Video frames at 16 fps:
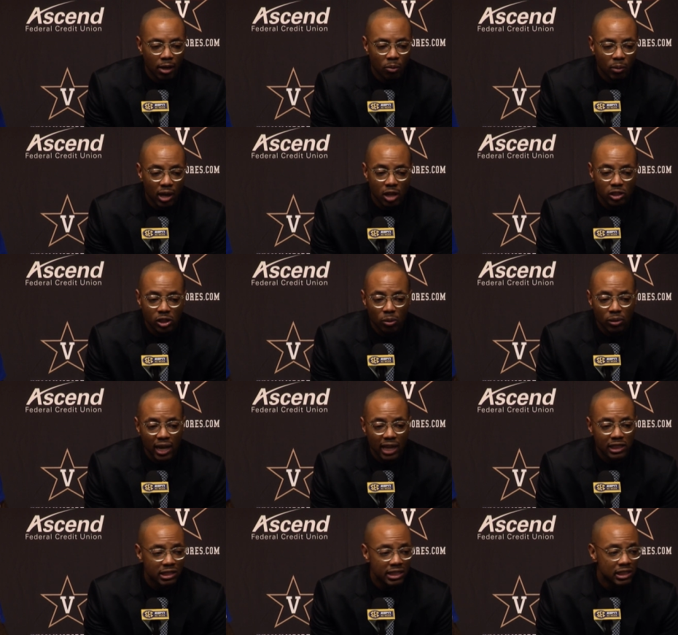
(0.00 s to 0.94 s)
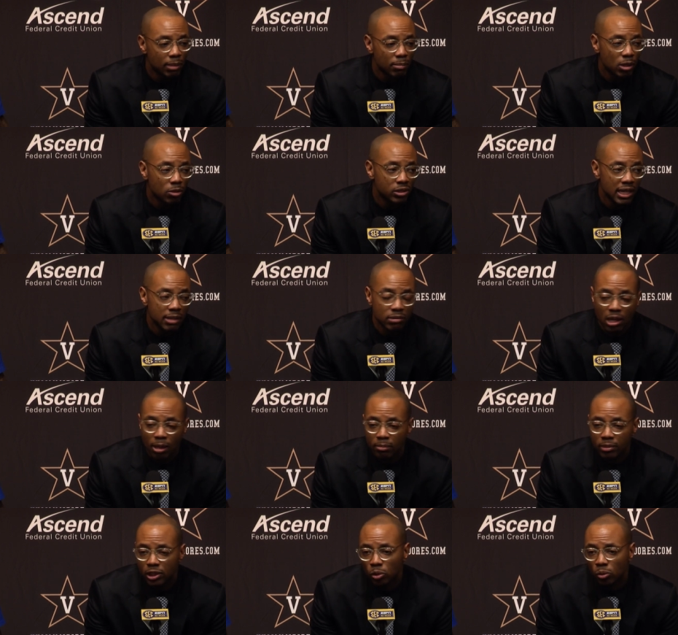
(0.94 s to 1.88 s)
We also would like to see some of those teams
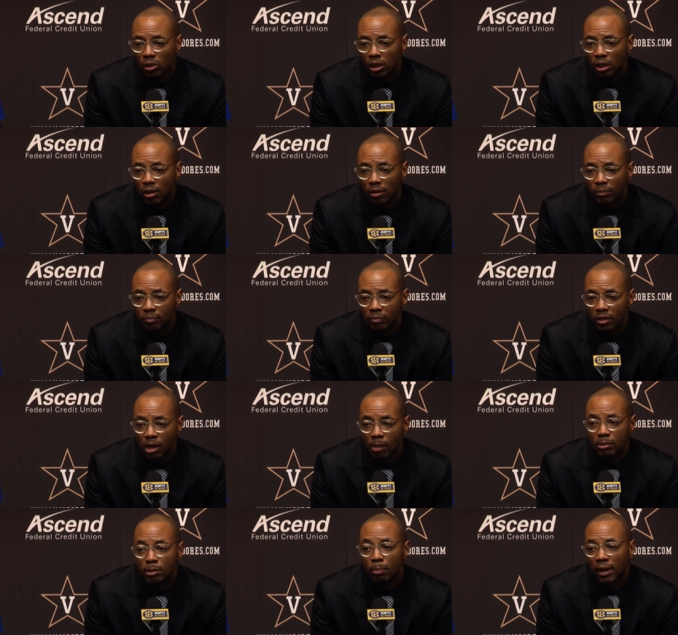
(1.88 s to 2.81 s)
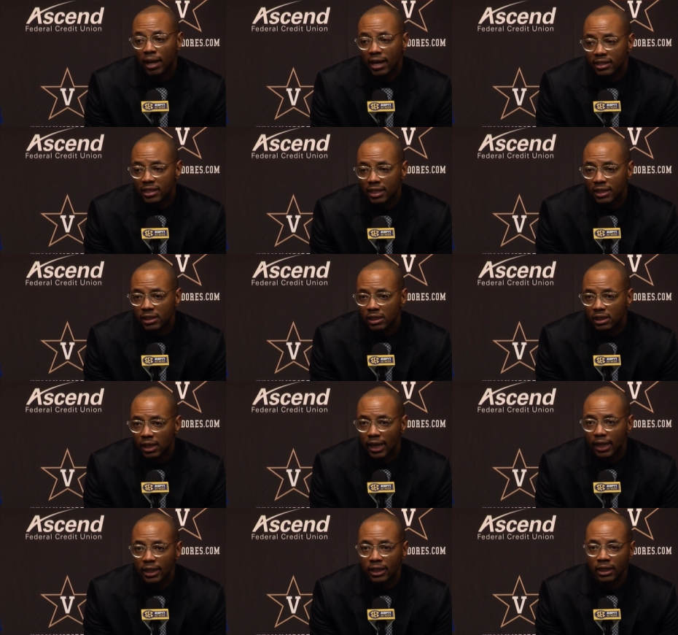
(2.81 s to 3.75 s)
come to play at Tennessee
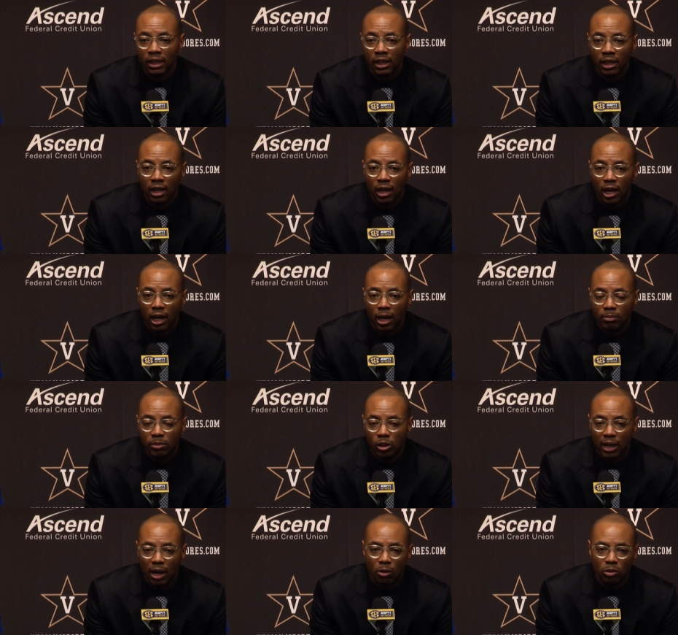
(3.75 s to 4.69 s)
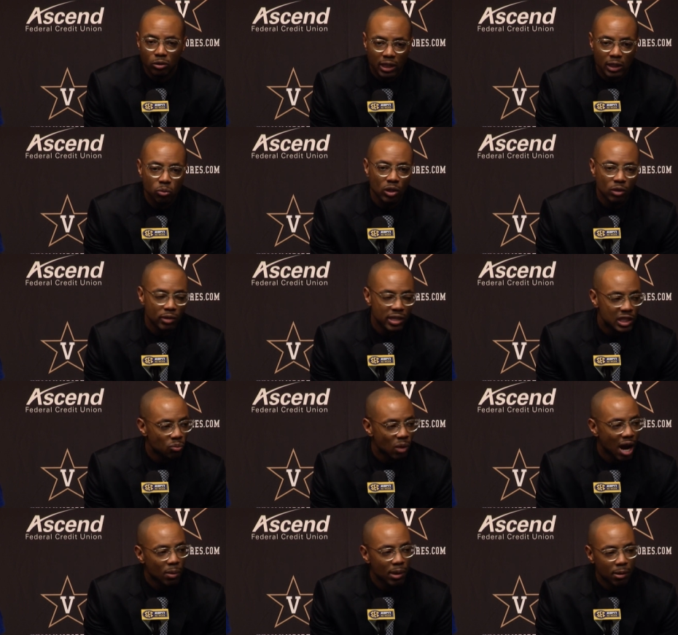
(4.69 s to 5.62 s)
State. So that's one reason
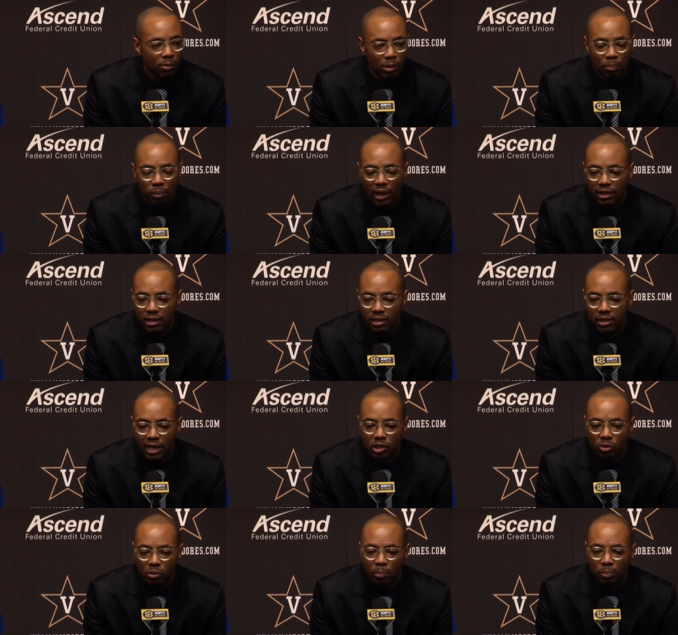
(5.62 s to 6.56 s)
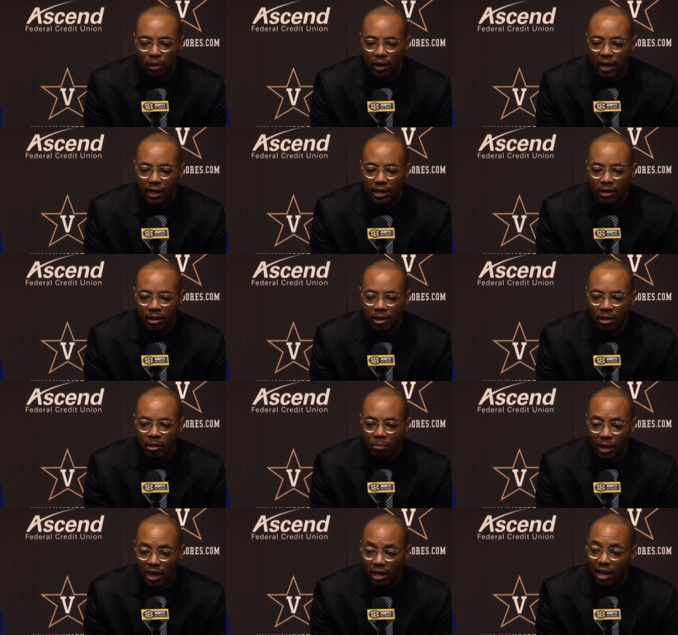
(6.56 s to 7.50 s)
why we played the schedule we played and
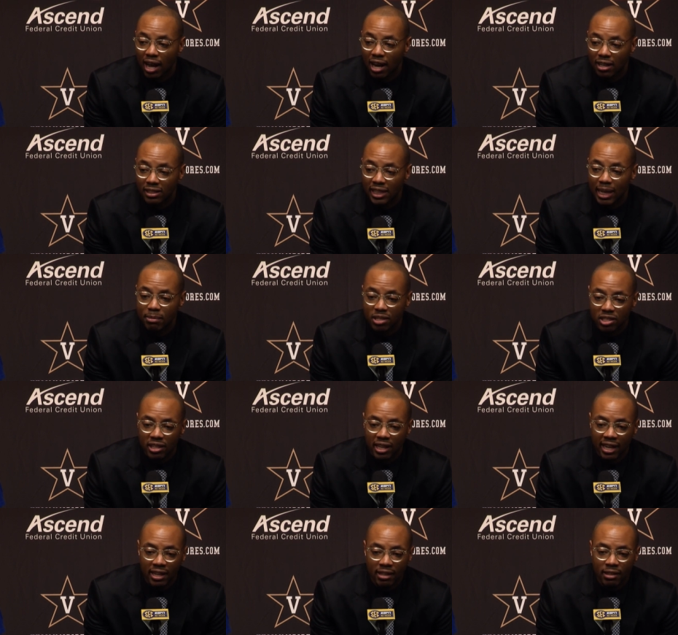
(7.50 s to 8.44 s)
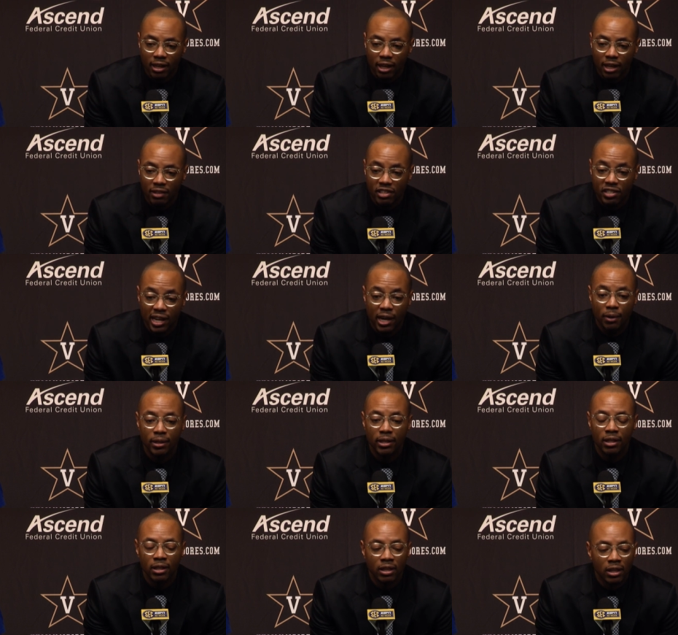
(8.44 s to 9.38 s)
played a lot of teams that's in this
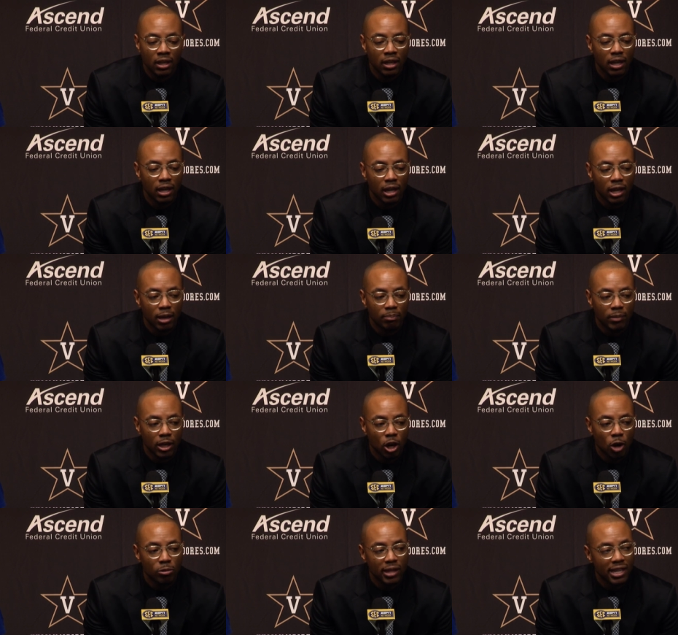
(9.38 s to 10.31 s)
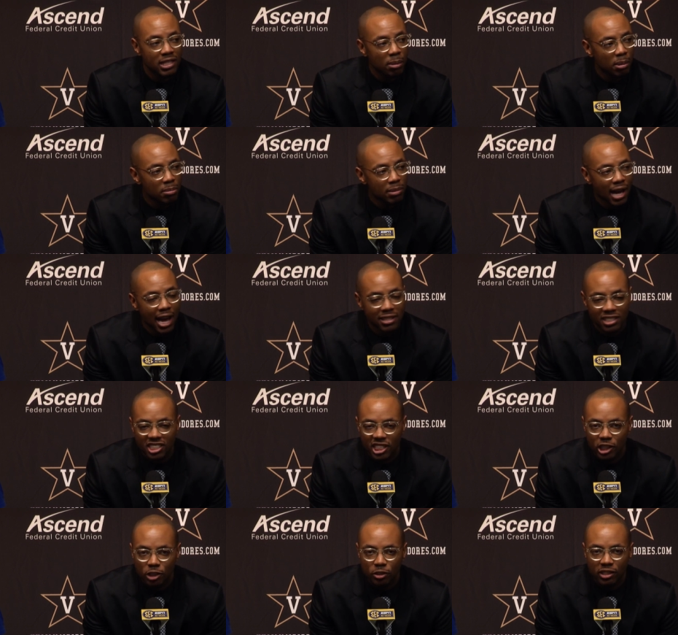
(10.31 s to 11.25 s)
area and hope to get some of them guys in the
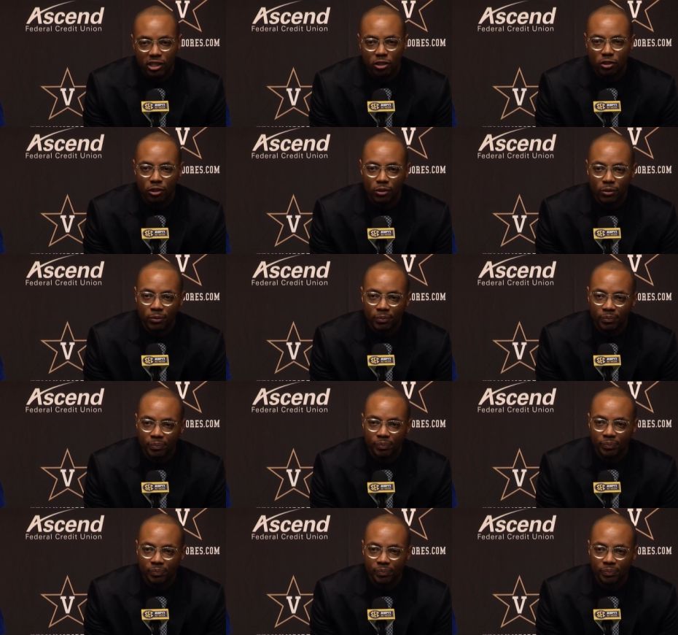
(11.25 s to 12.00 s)
Gentry Center soon.